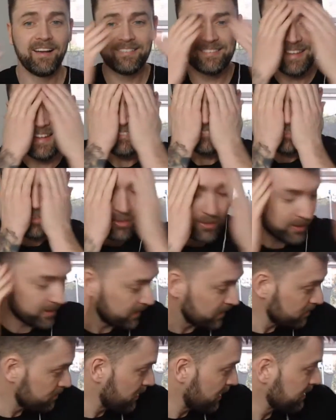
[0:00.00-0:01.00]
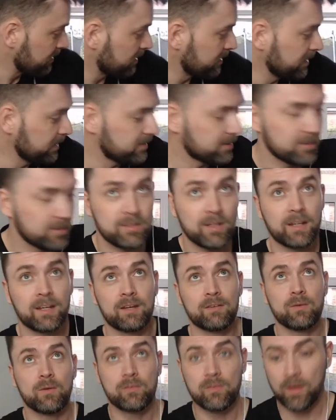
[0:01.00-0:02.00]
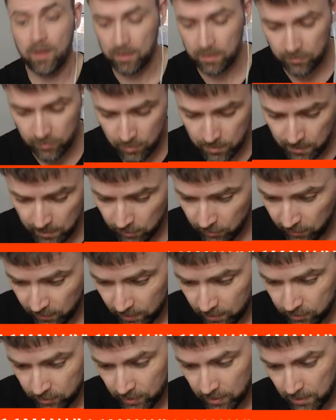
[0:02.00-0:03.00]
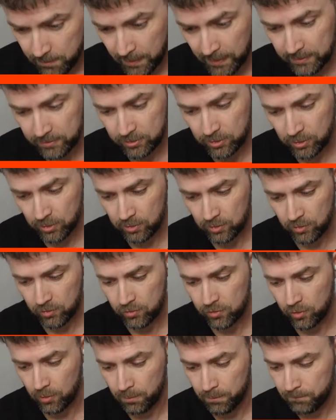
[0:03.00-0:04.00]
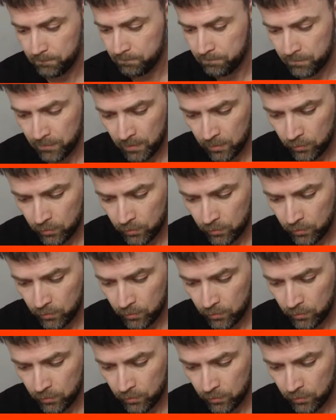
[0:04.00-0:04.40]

I didn't even look at the bench. I need to check if we've got another midfielder on the bench who can sub